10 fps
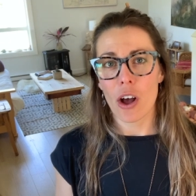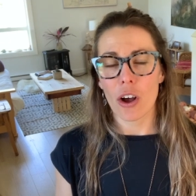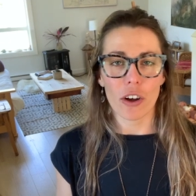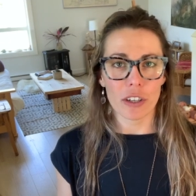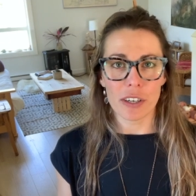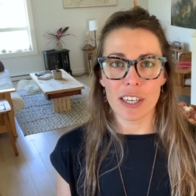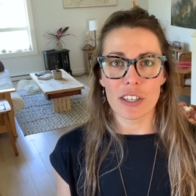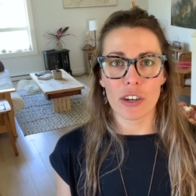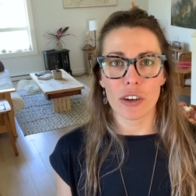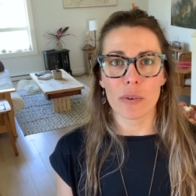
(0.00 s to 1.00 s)
All you need to
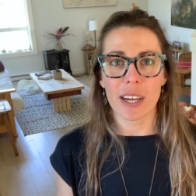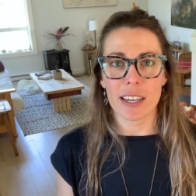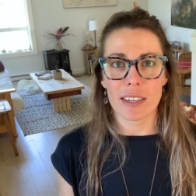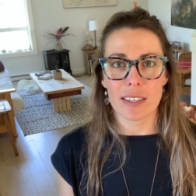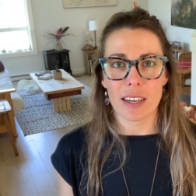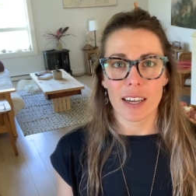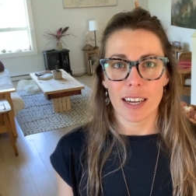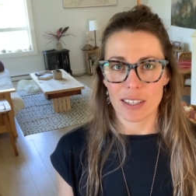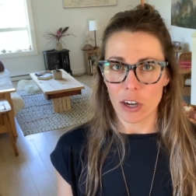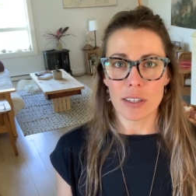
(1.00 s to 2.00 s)
know is
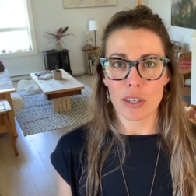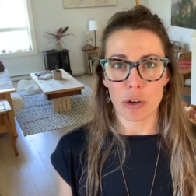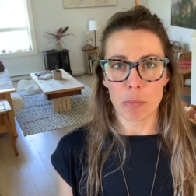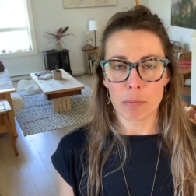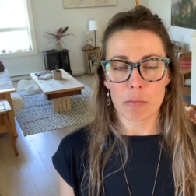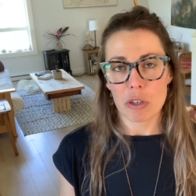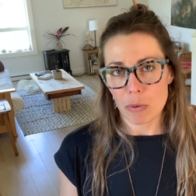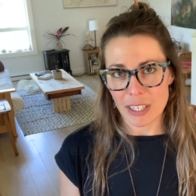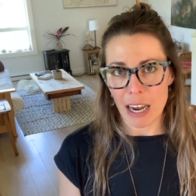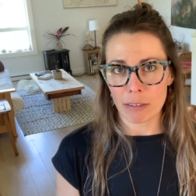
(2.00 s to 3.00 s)
it's on Zoom, so
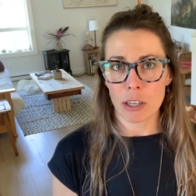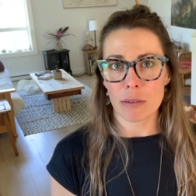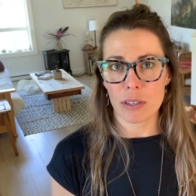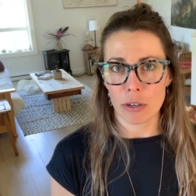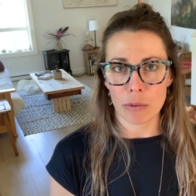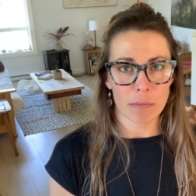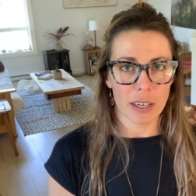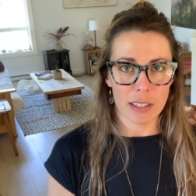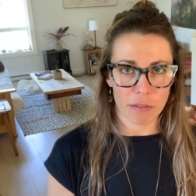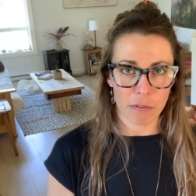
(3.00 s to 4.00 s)
download Zoom,
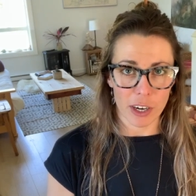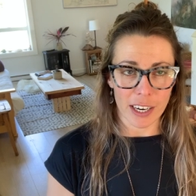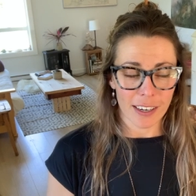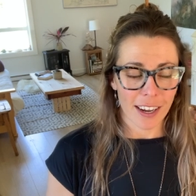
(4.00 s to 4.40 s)
it's free.